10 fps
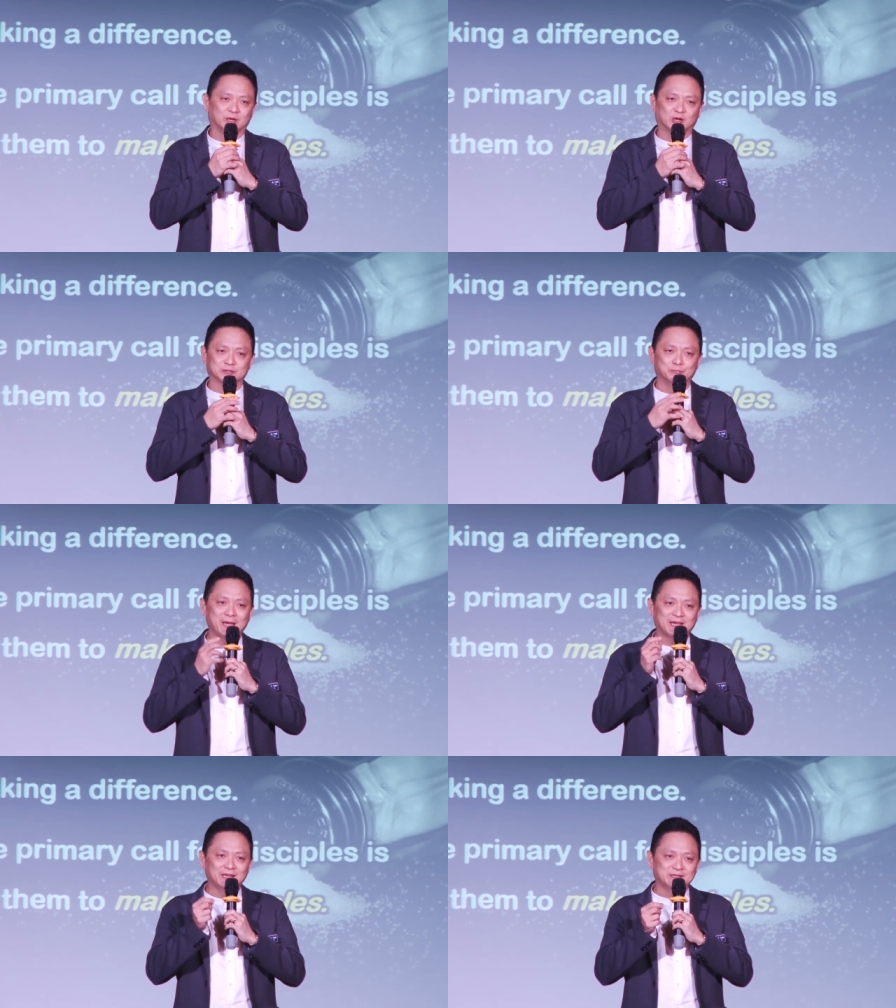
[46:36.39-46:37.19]
because
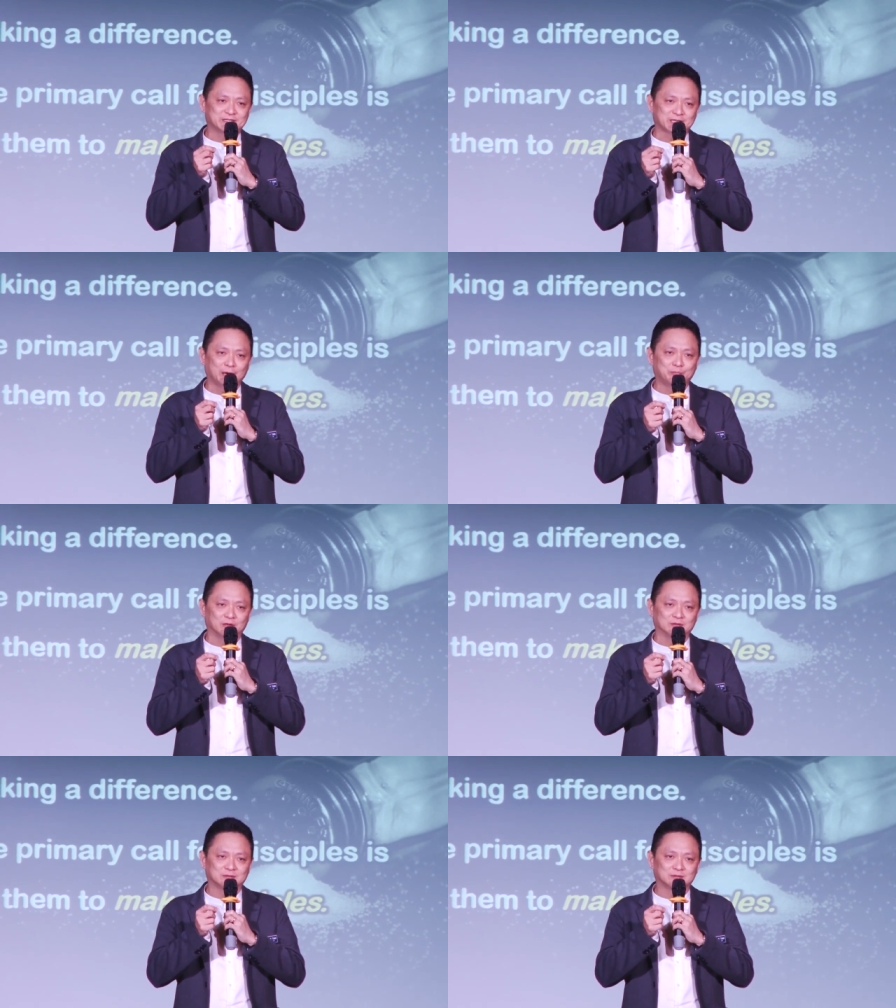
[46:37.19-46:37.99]
making
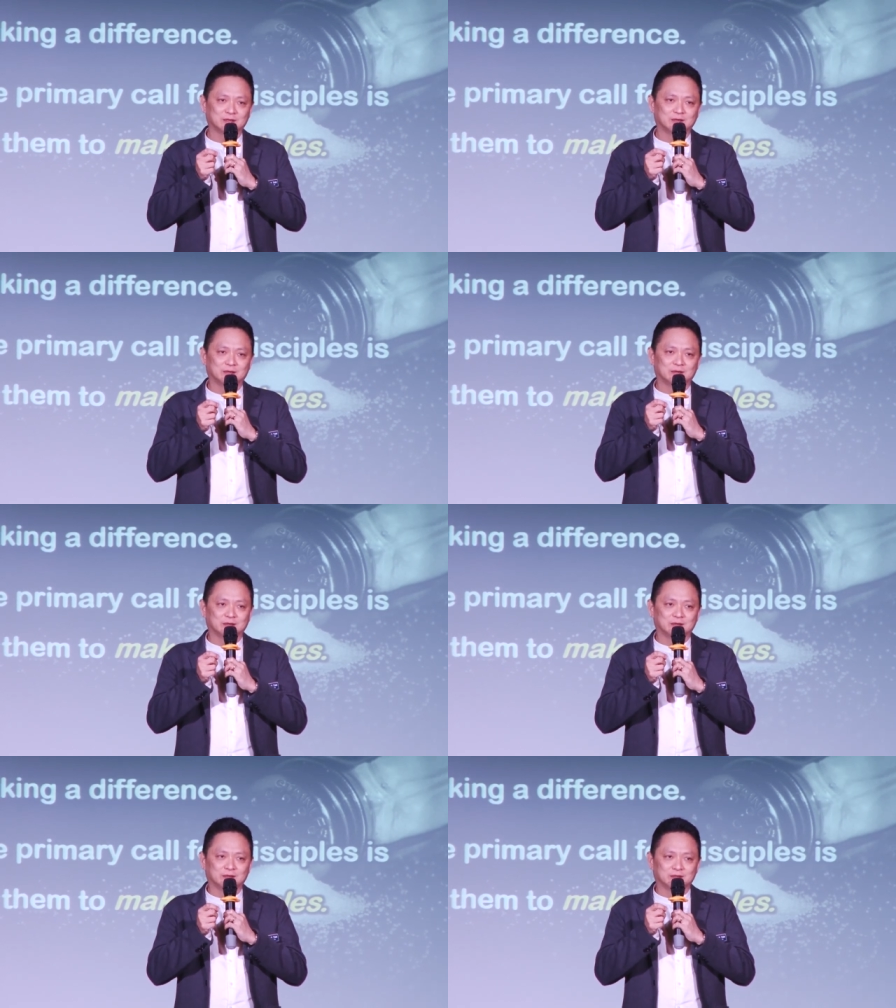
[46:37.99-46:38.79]
disciples
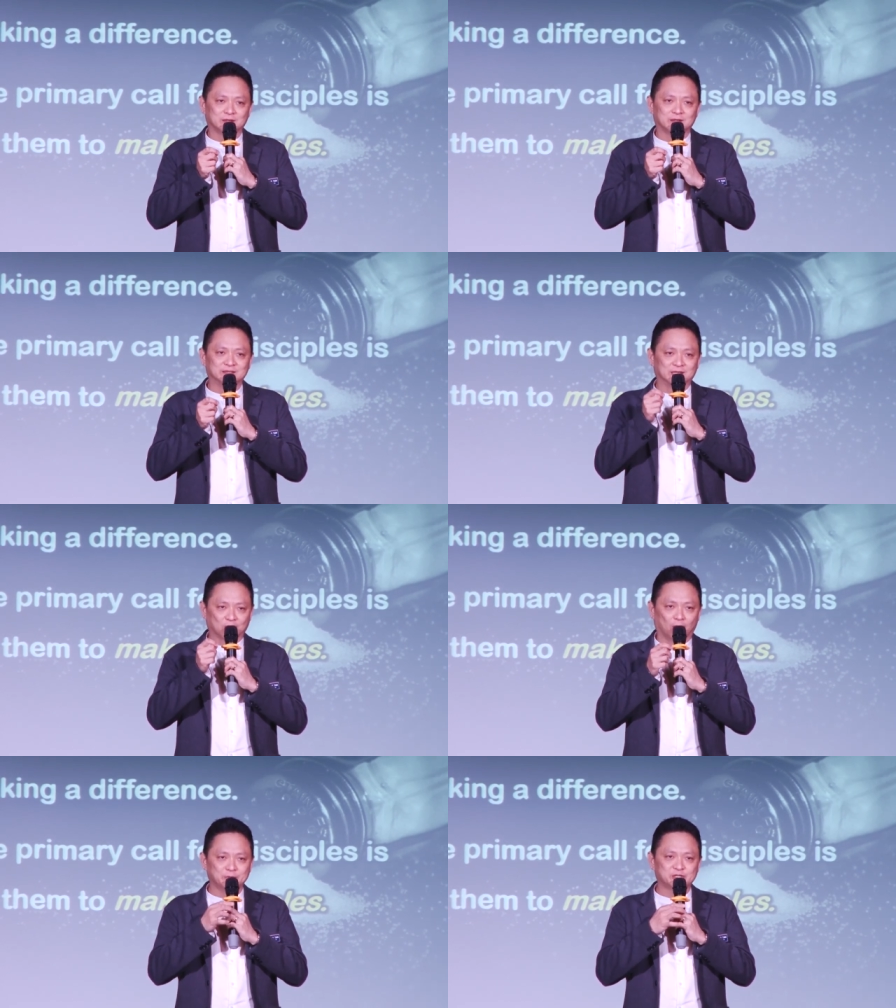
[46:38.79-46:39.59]
is
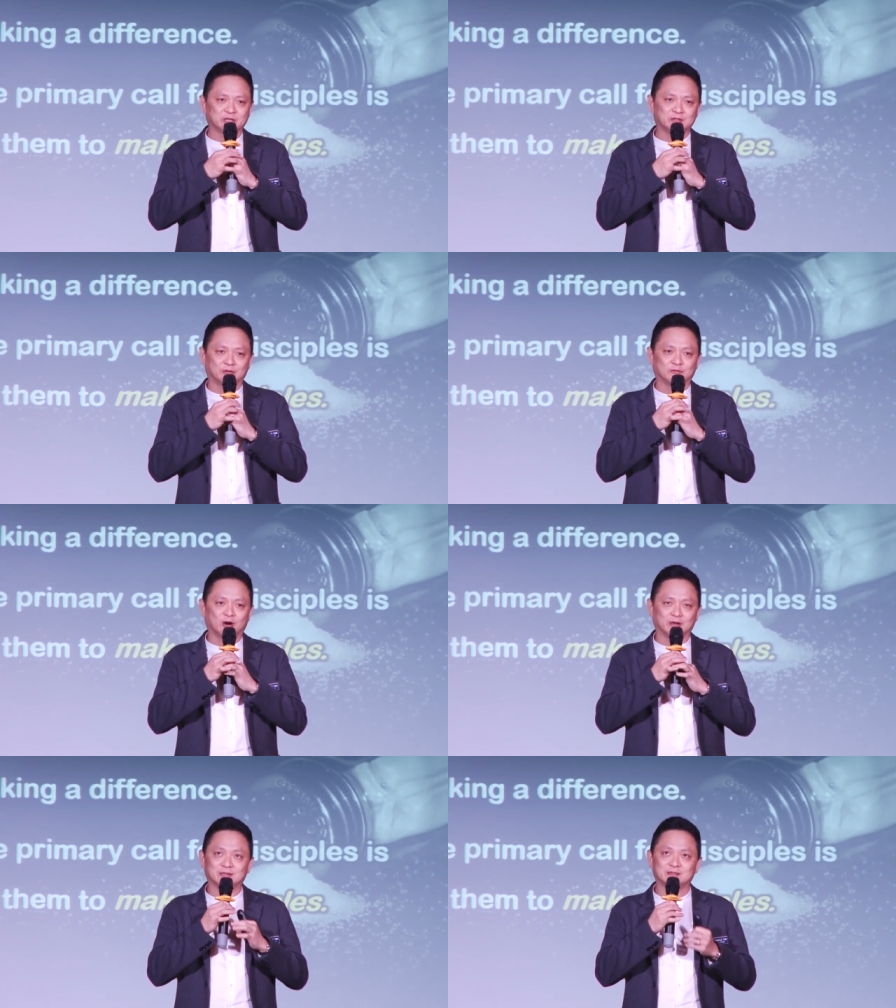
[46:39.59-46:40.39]
the commission of
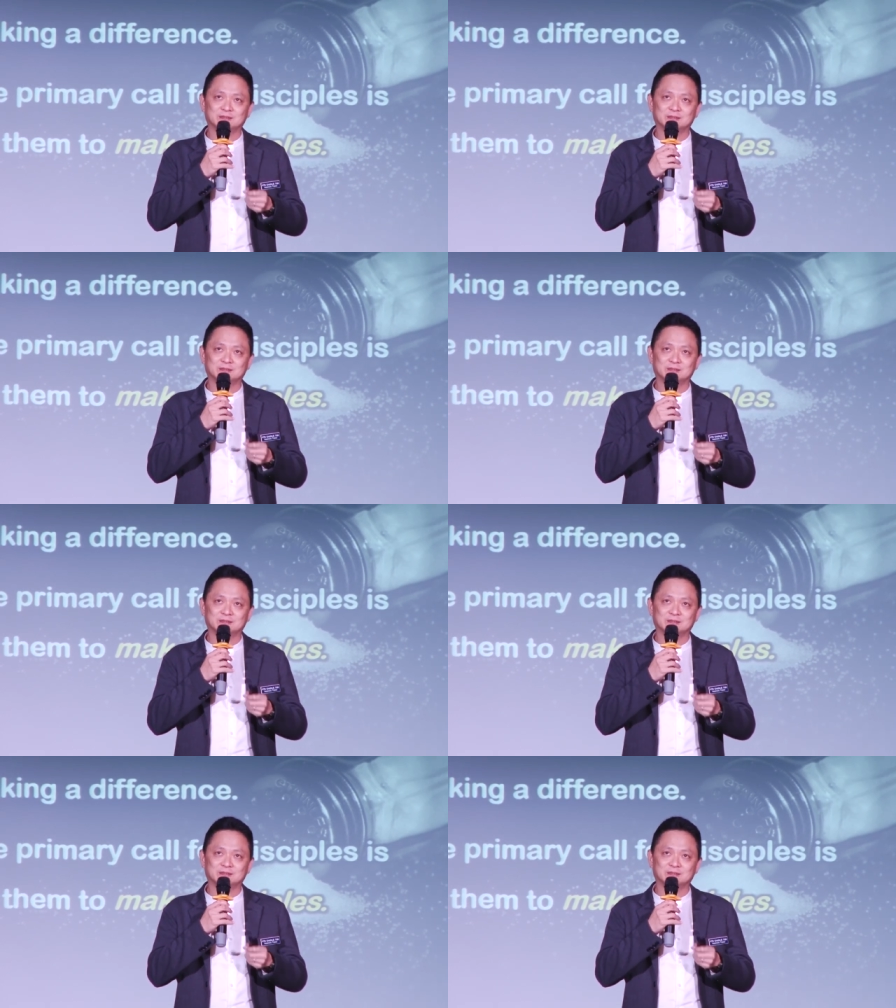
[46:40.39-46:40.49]
God.